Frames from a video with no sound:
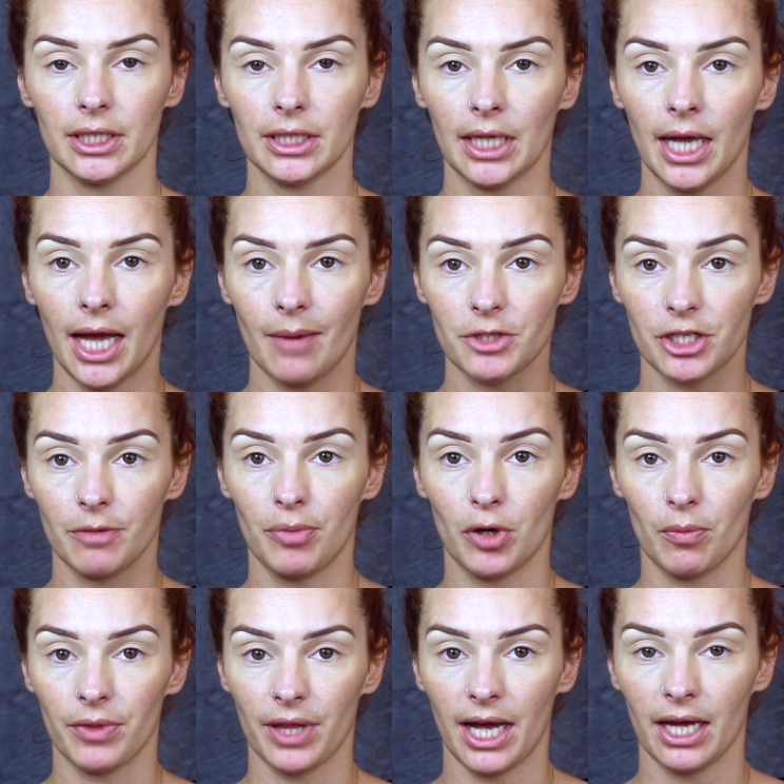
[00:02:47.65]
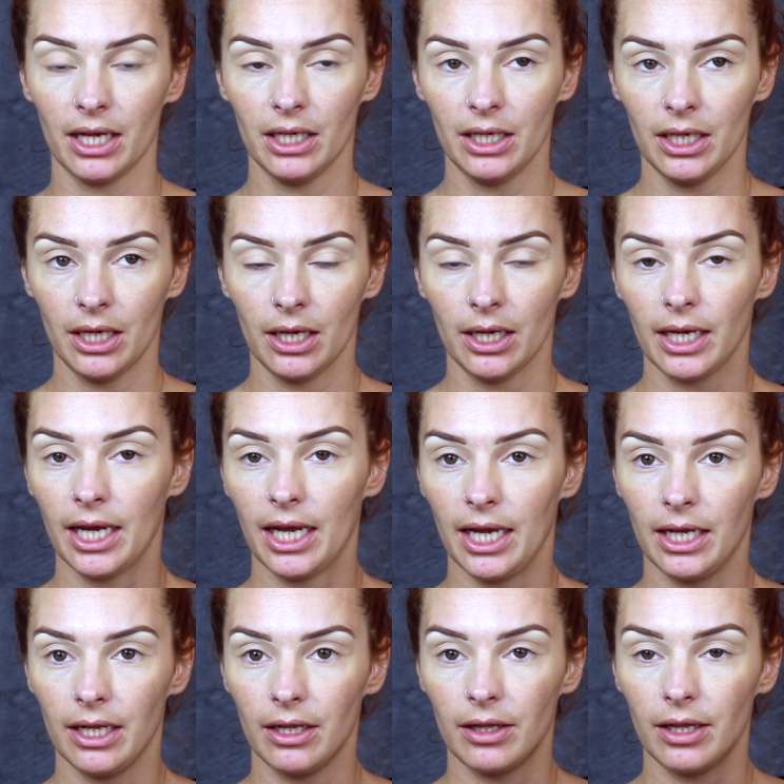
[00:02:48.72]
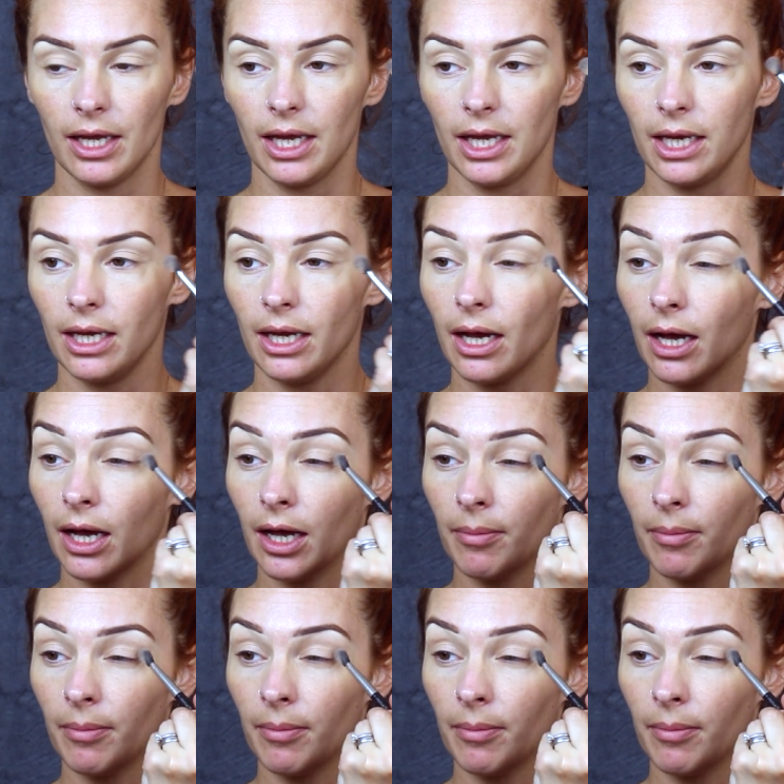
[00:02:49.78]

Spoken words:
I'm just going to pop that in the